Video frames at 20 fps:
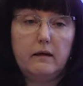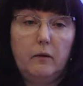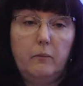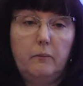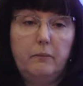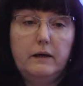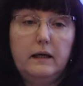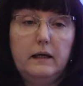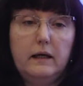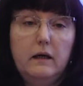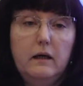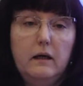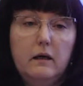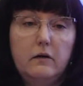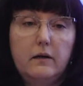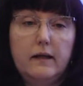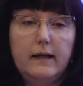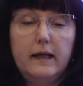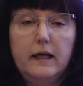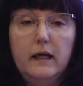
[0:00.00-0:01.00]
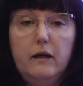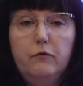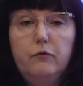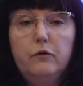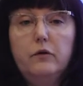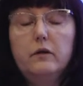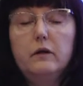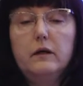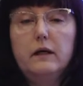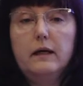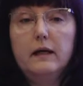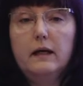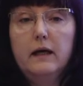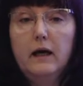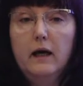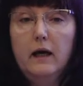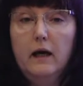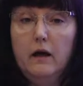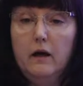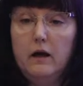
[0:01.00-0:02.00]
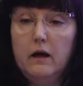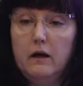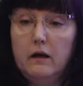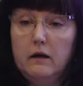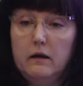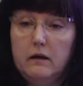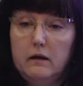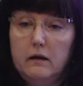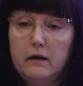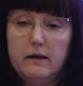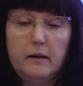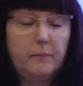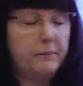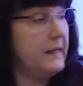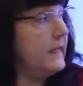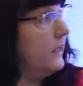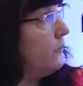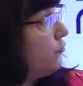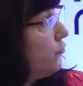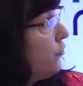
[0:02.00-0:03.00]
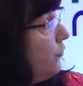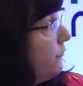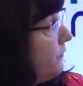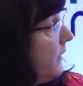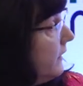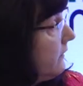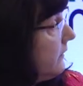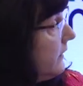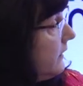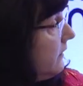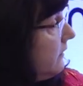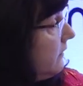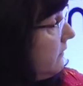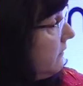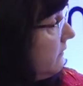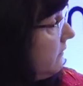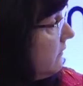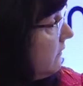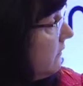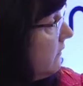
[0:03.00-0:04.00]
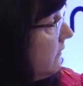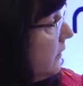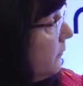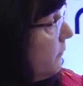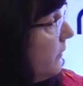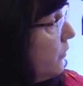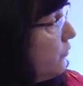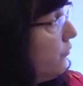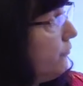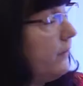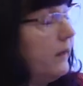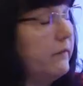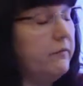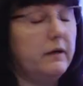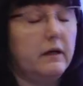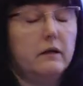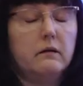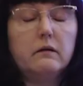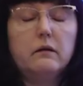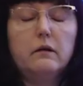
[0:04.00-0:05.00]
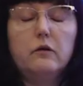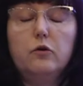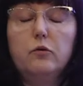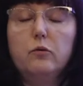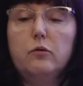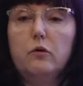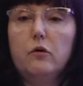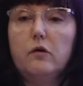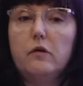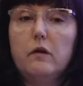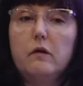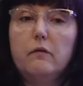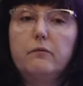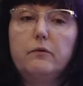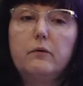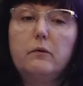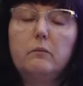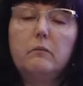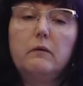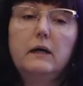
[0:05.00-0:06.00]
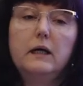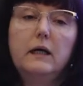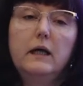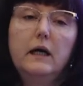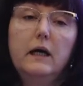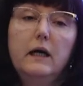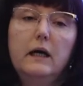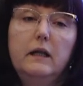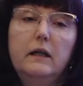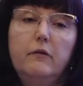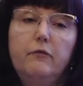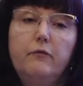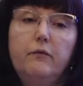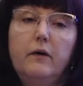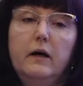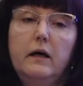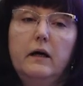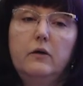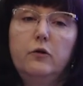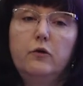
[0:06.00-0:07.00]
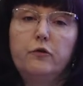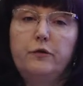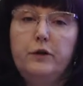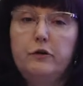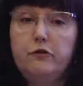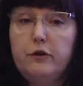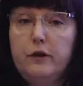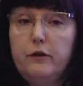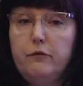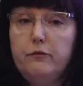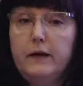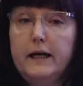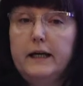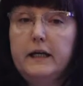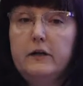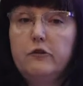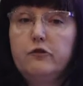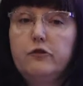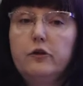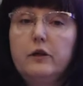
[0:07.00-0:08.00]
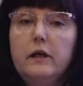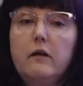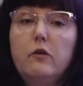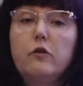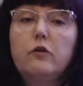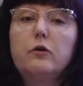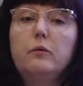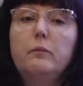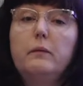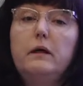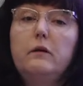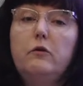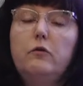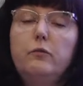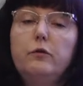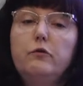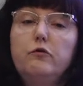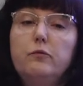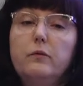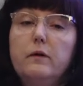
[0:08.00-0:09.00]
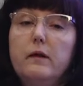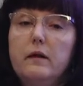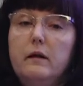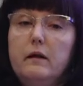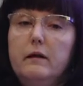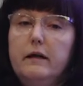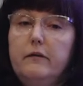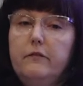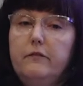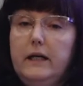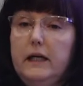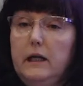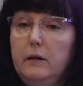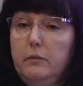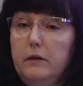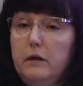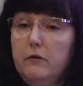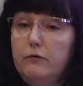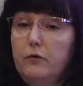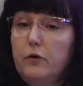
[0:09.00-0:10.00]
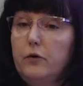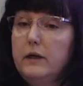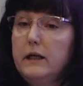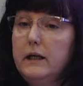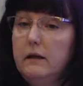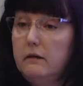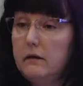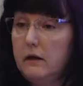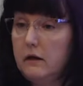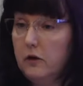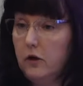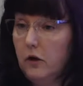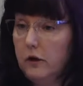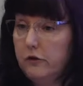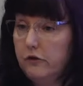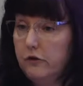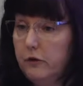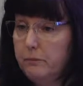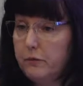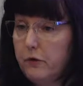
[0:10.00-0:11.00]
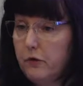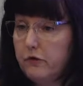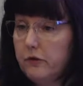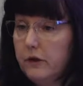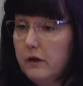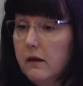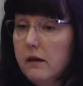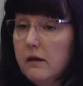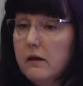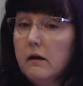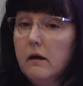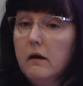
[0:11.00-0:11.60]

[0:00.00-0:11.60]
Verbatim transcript: company received the uh, substantial funding, about 500 euros from uh, the Norwegian financial instrument, which was available for green technology projects.